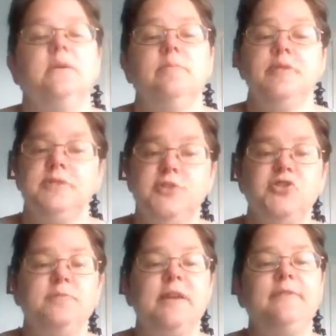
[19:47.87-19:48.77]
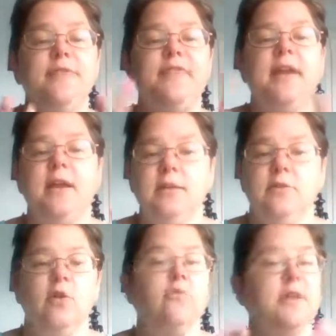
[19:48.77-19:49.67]
princess ships have a thing.
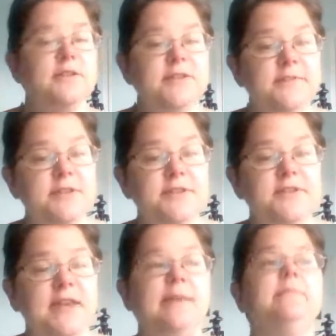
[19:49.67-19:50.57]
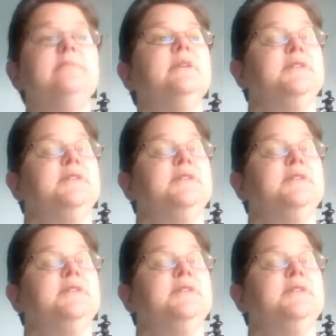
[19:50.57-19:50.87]
They're all relatively the same.